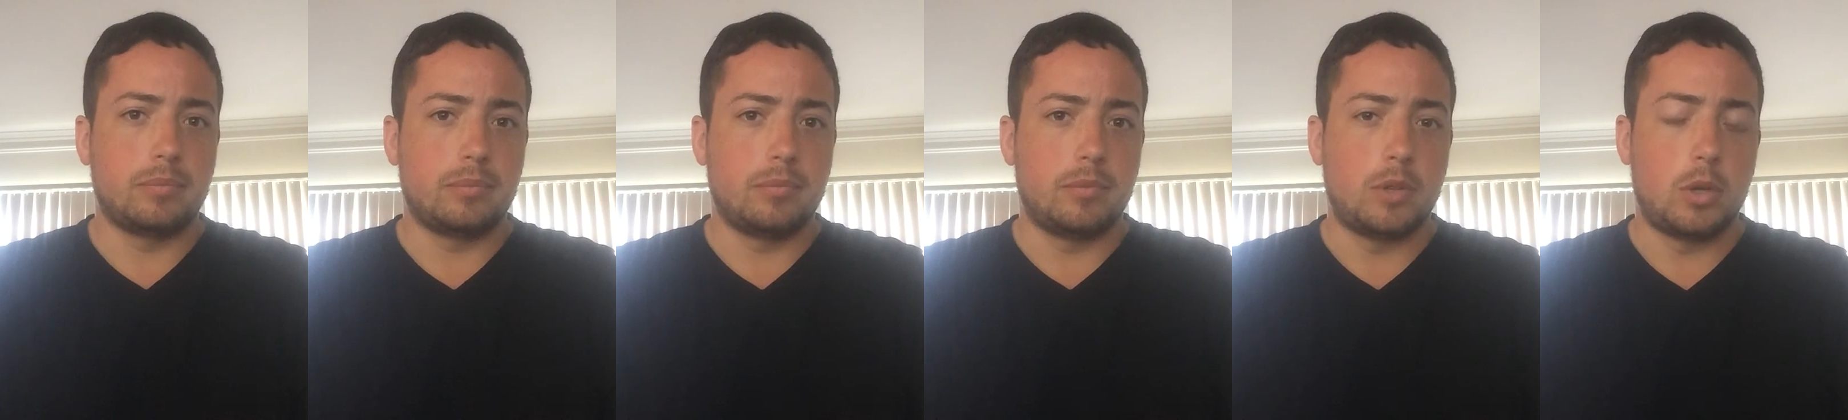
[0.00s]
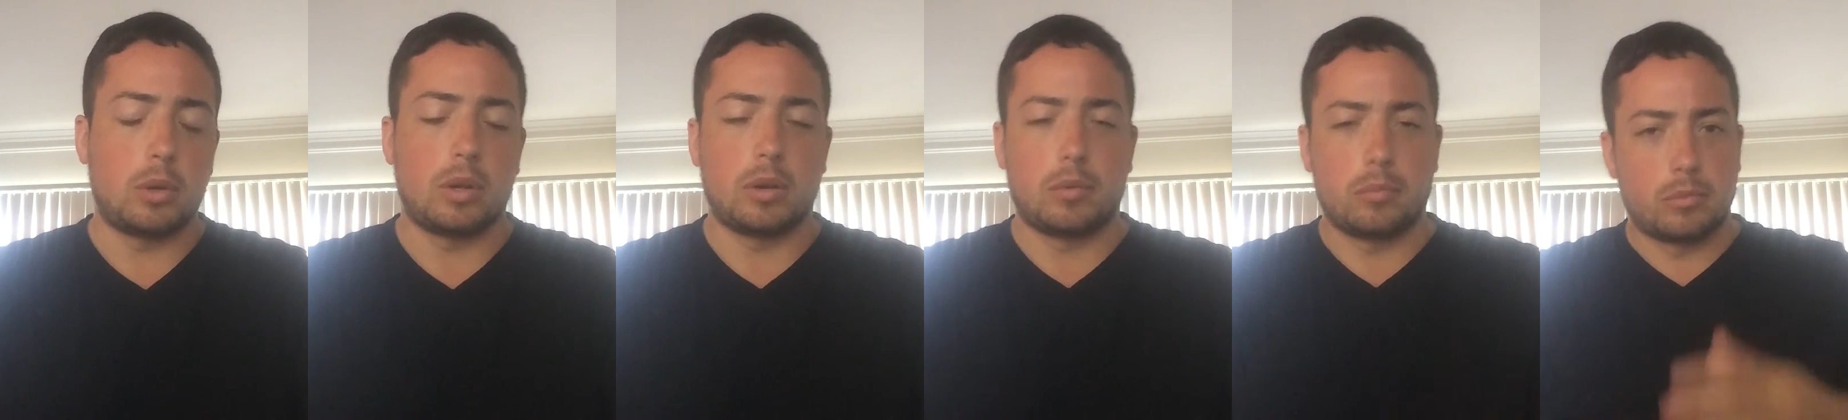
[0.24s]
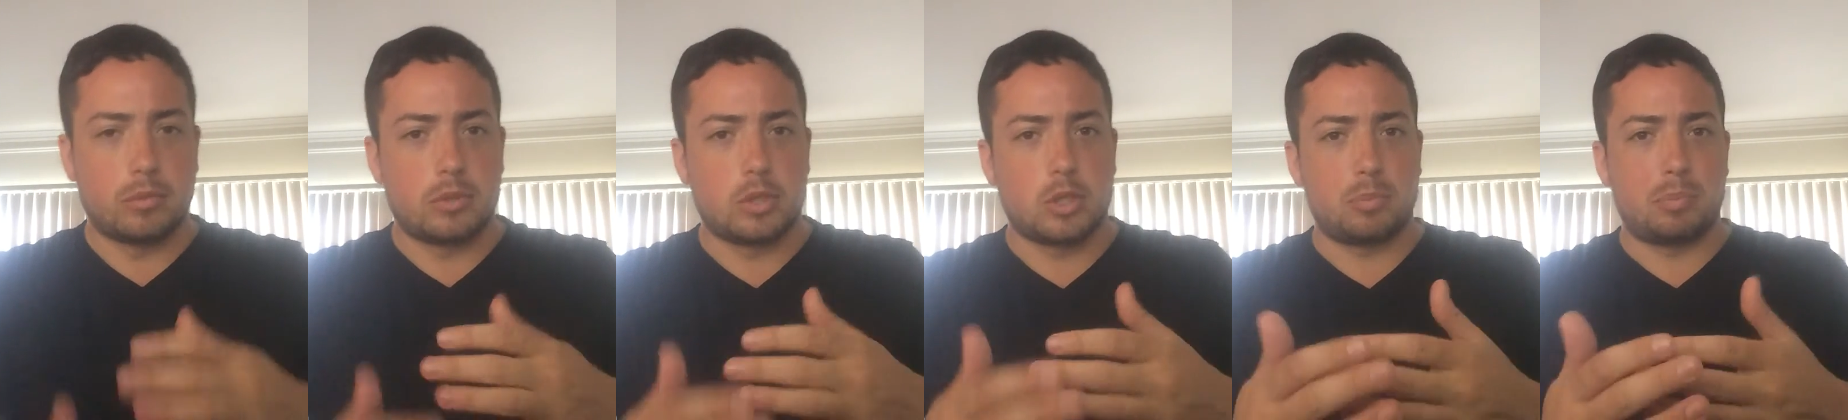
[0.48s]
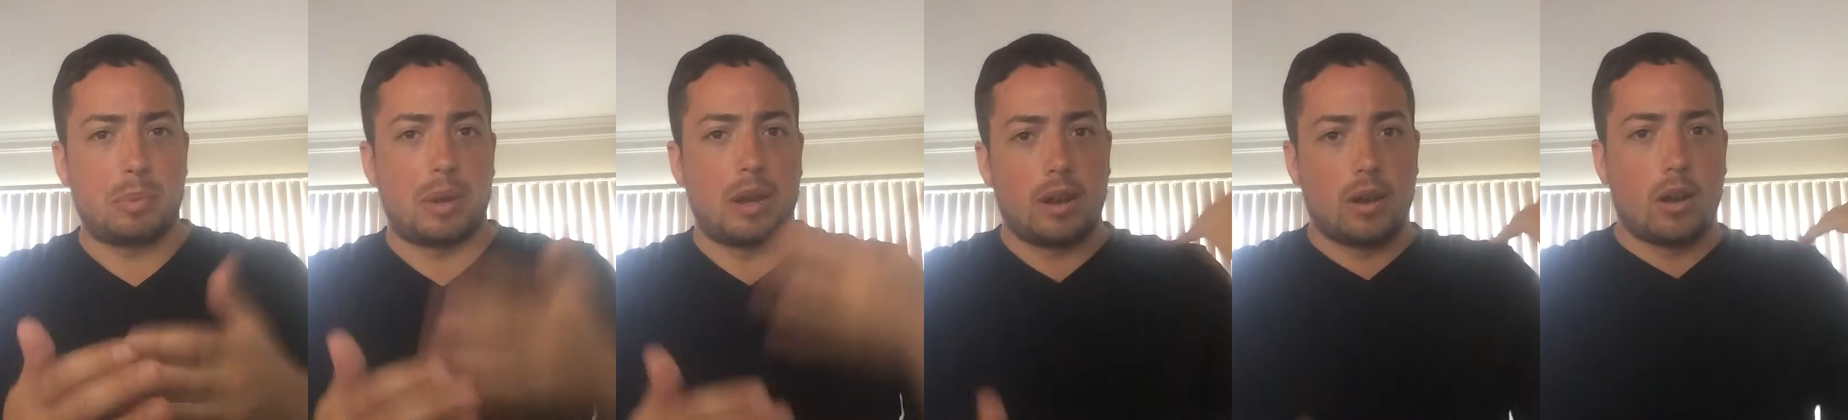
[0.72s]
You can
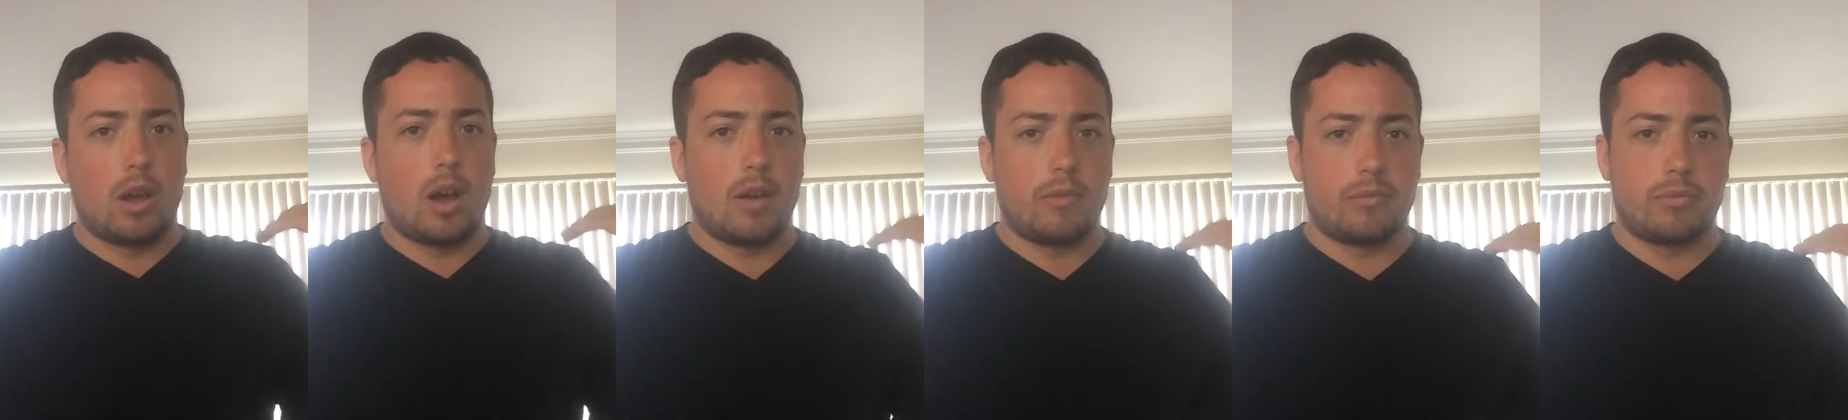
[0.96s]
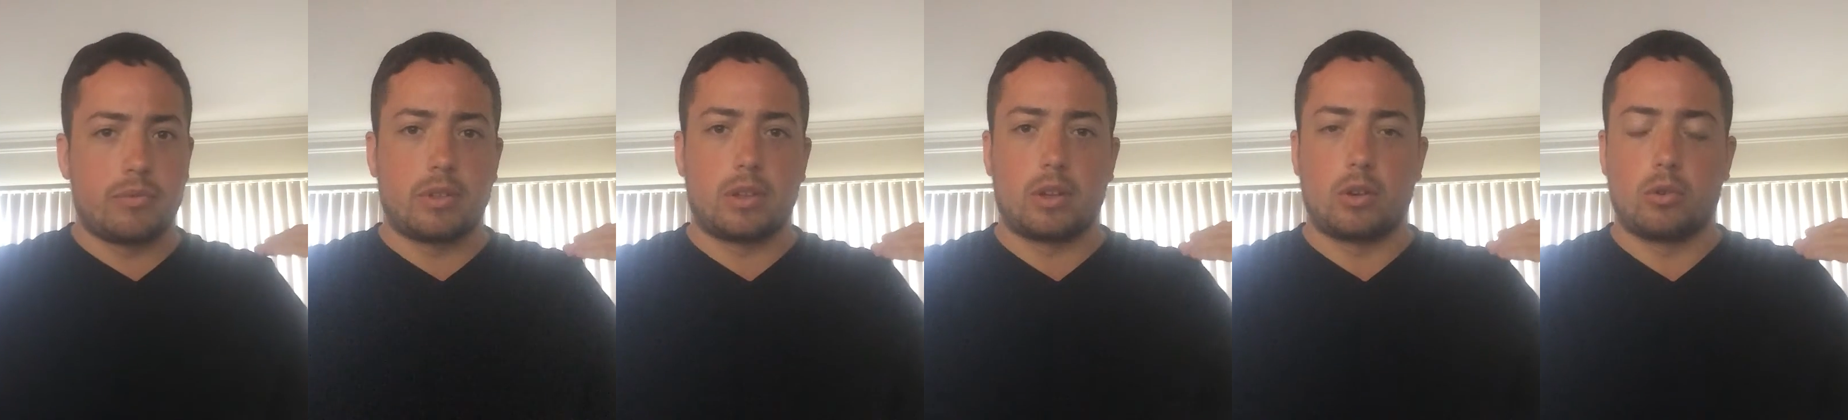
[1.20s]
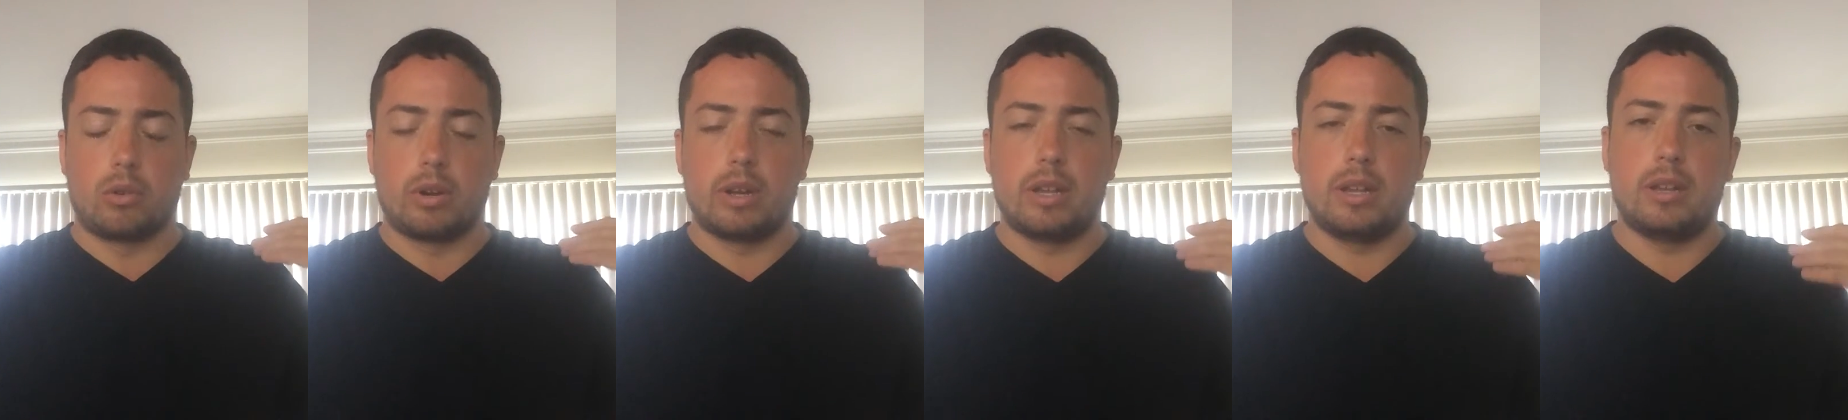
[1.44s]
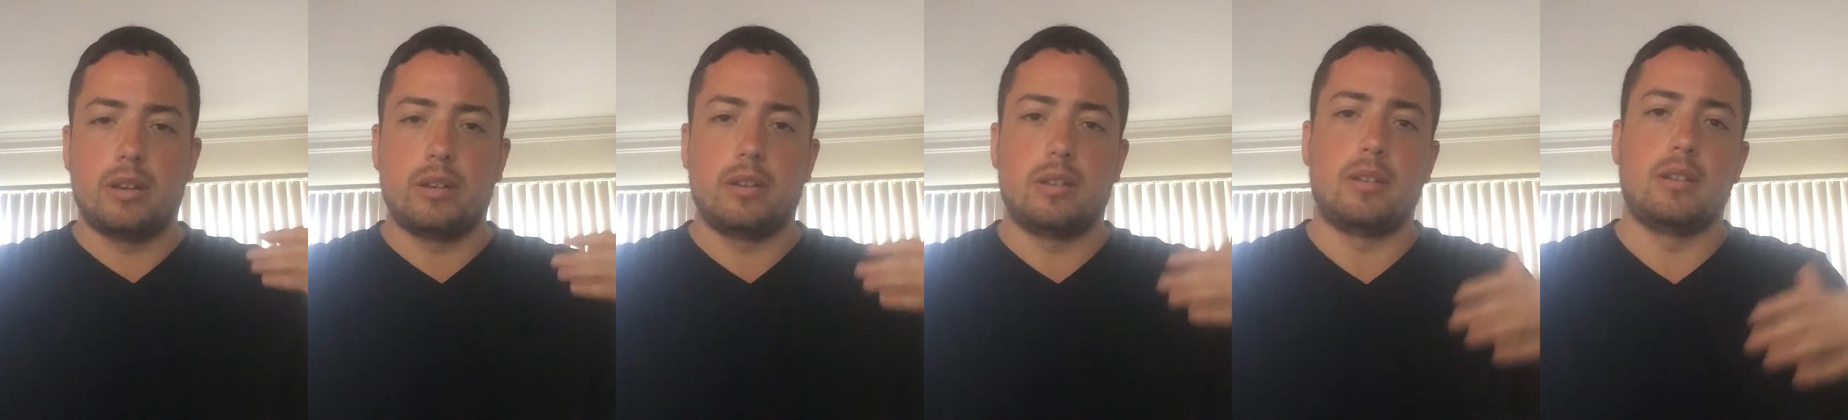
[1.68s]
spin it off the
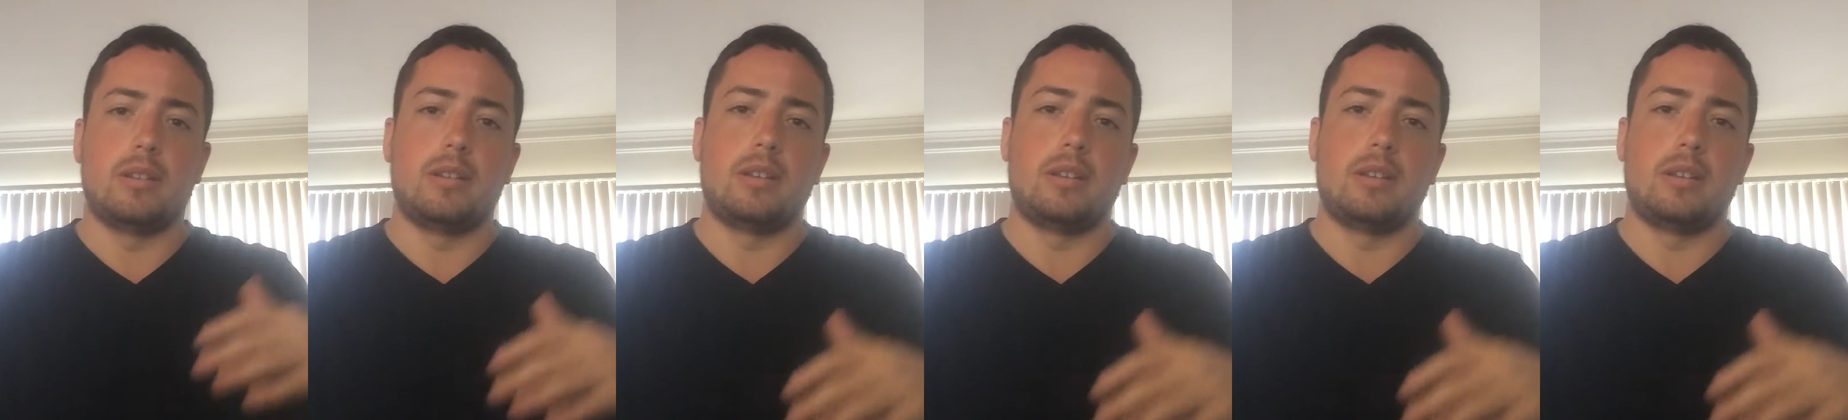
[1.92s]
green,